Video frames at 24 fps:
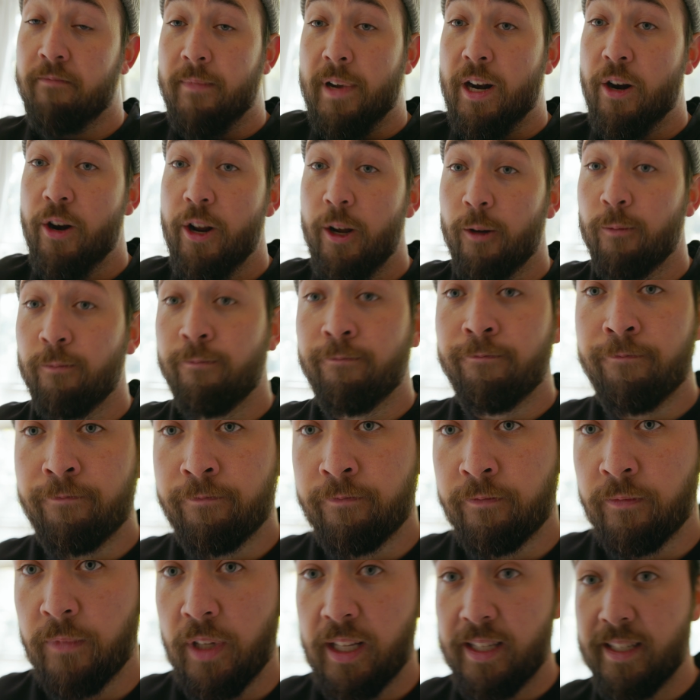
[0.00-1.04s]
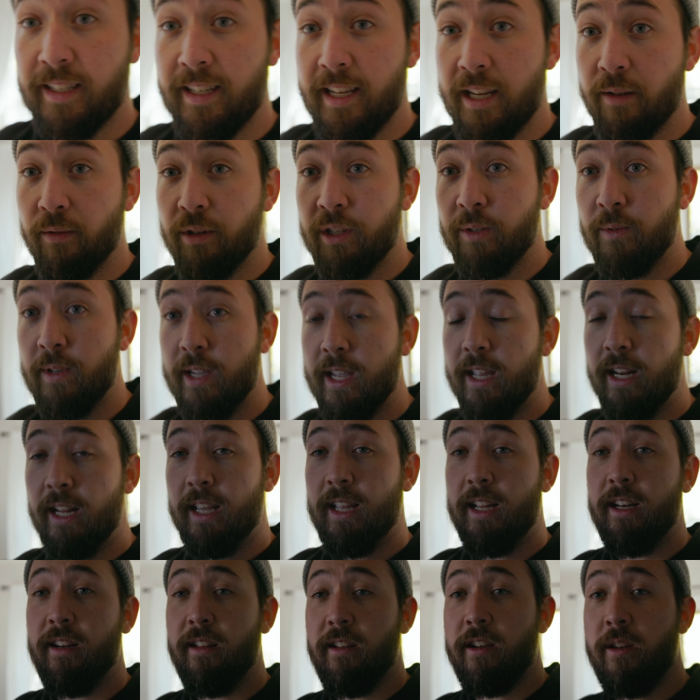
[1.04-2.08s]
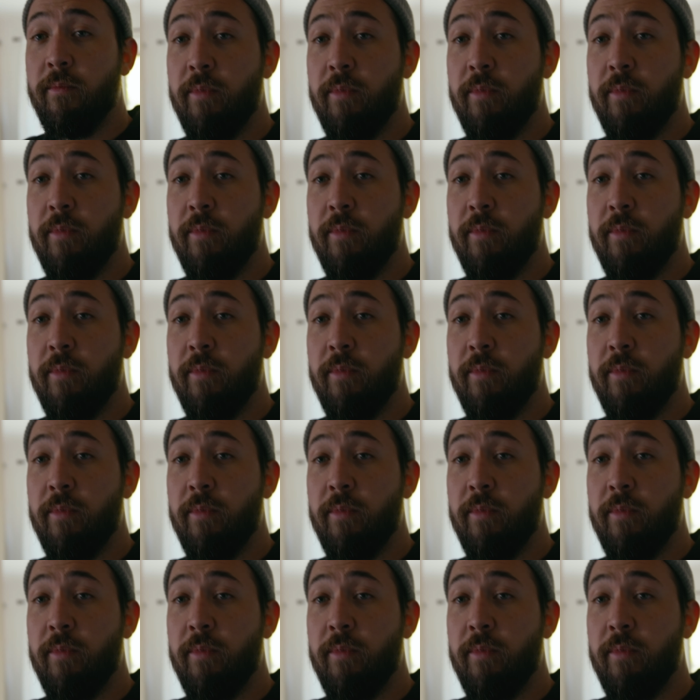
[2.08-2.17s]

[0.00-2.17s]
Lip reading: I don't know. Let's see once we get it into the